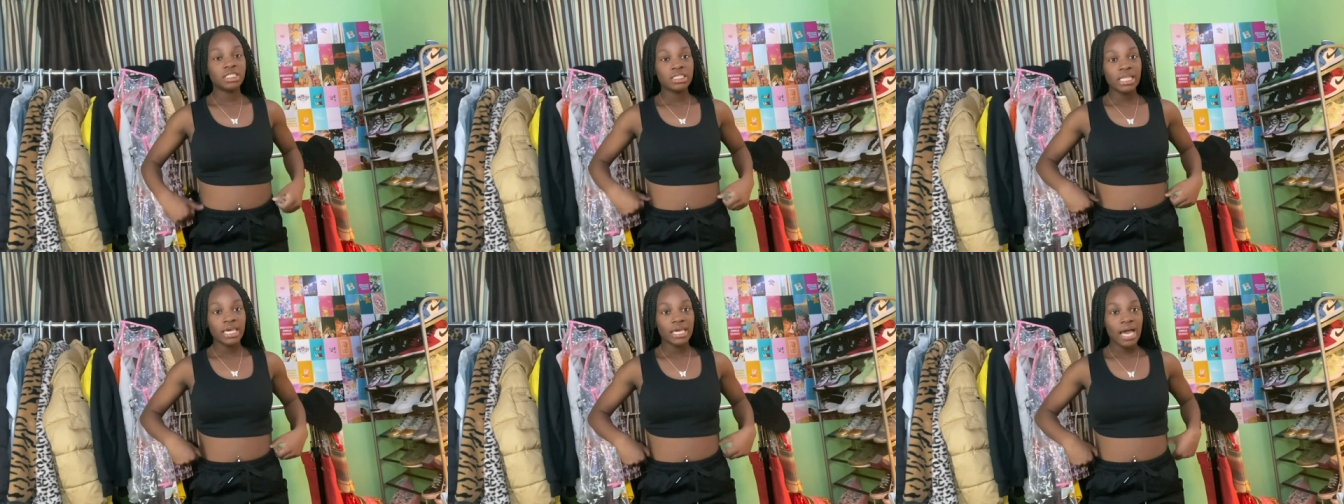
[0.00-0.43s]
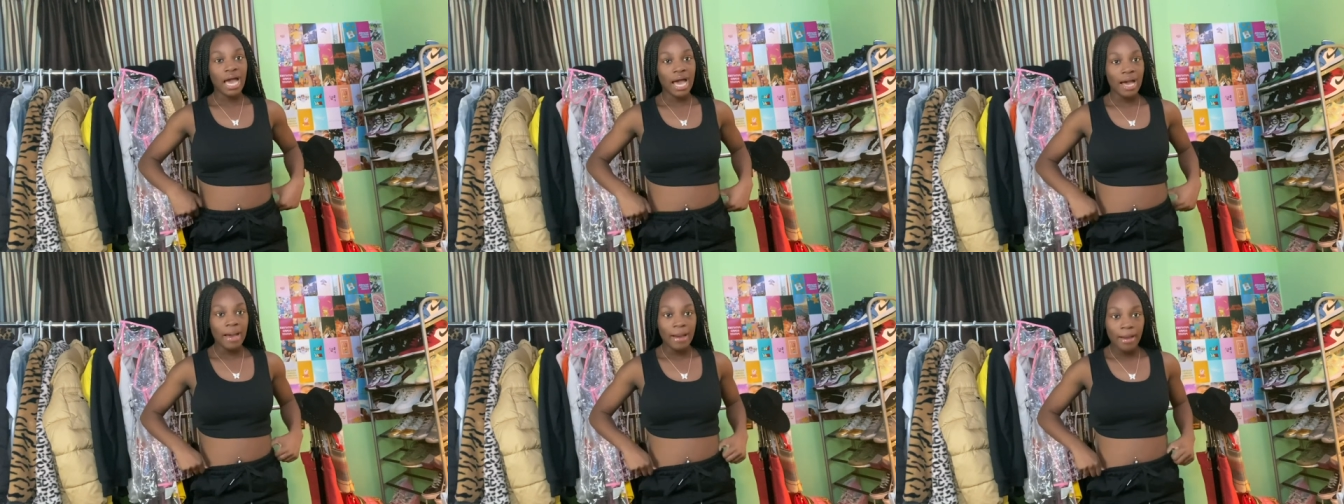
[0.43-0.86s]
thing
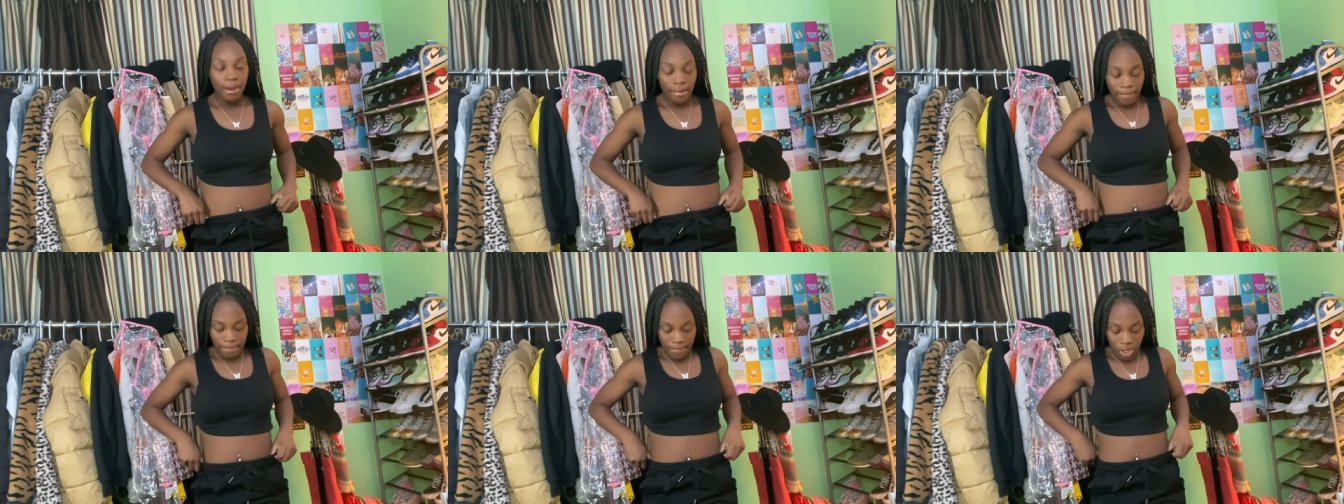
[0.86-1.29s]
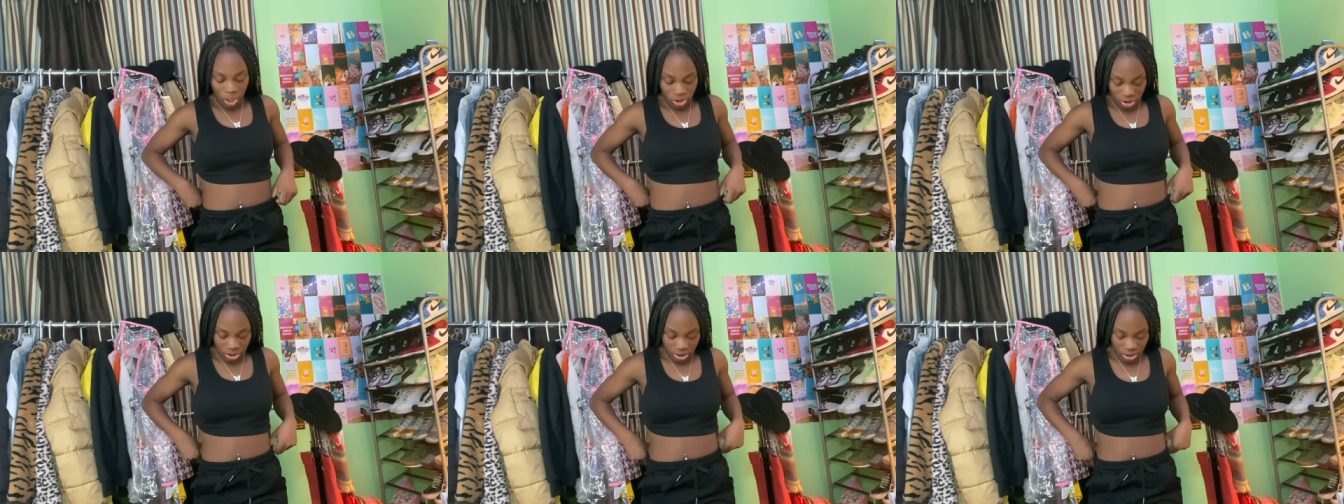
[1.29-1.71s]
I
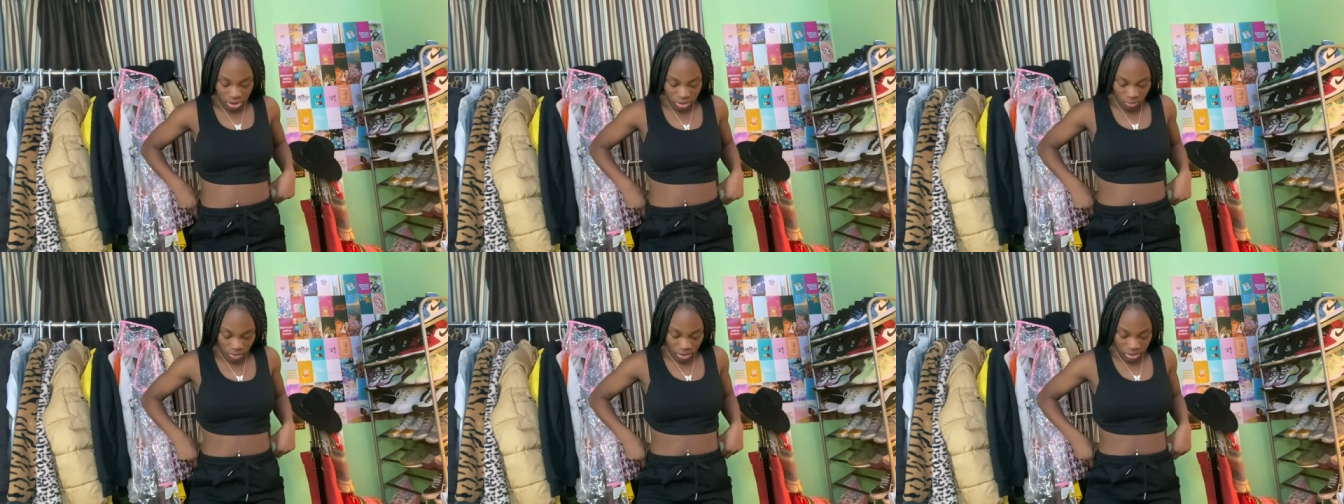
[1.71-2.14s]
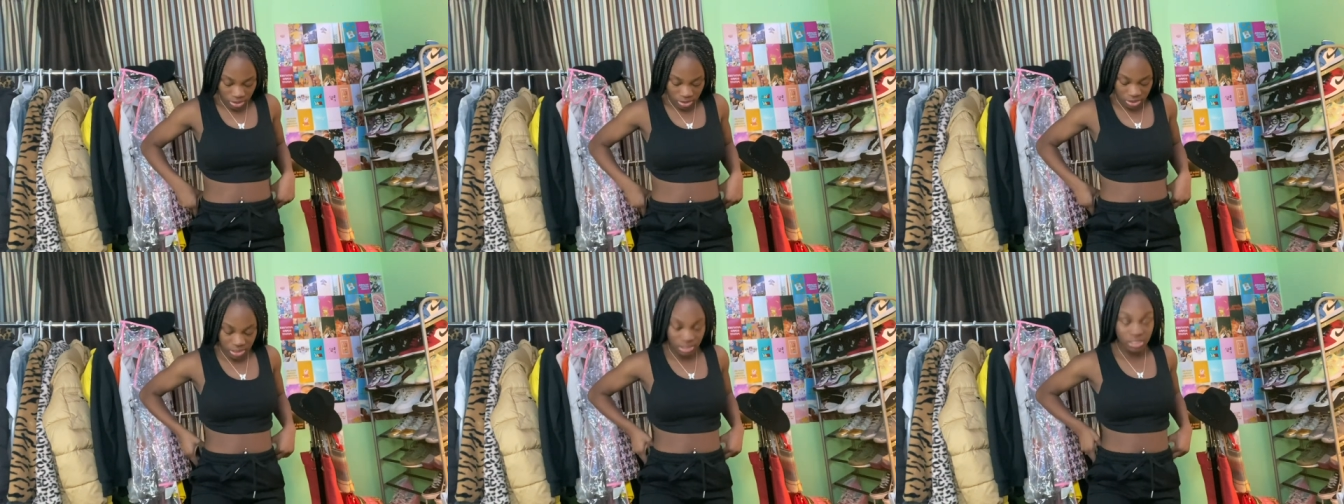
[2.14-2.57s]
purchased was
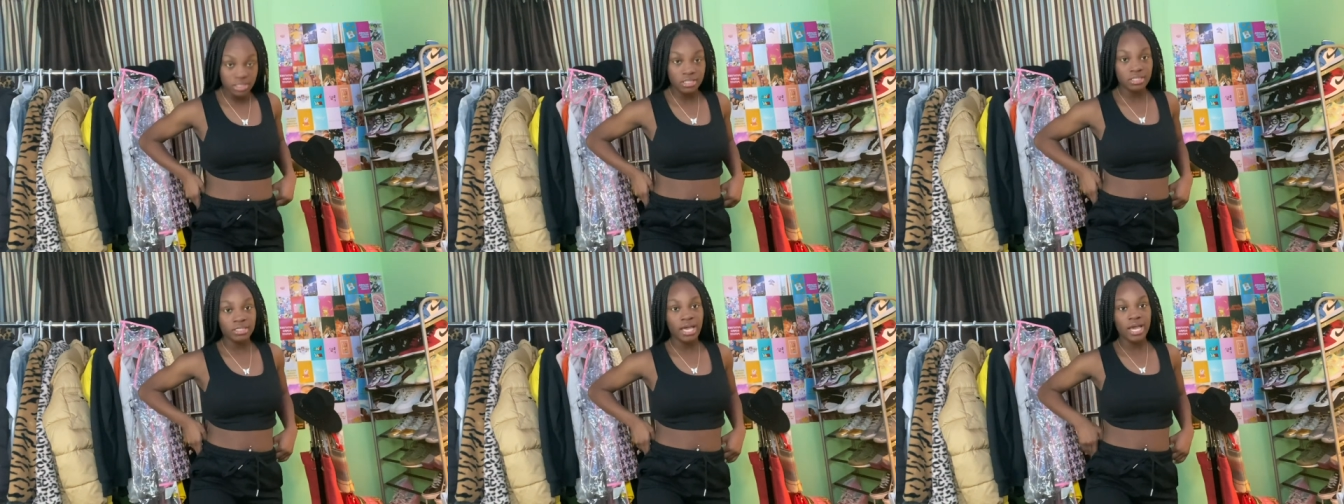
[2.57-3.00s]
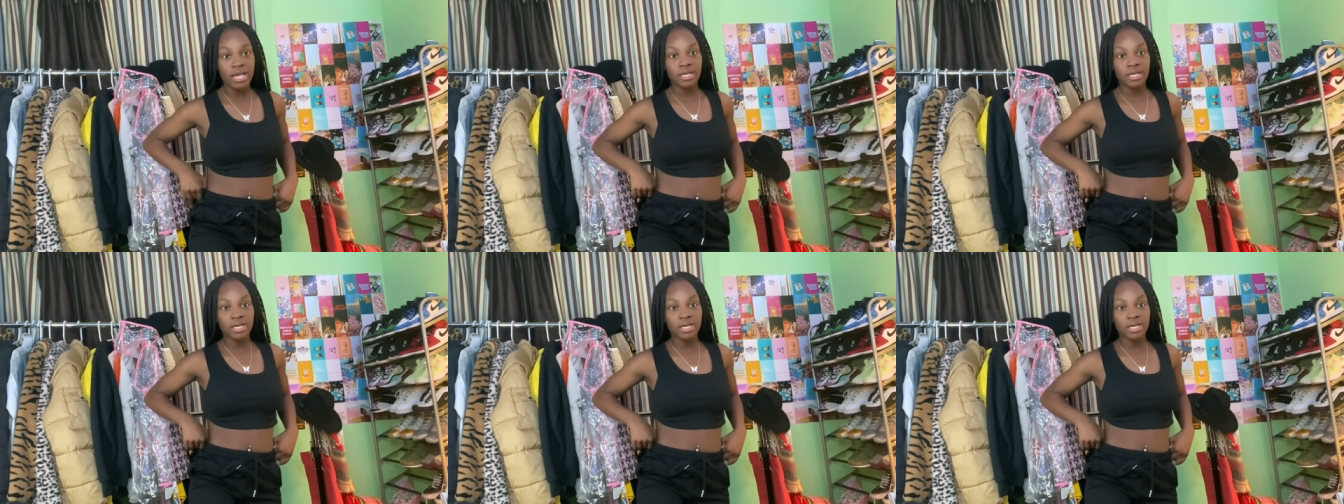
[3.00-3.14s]
these Stack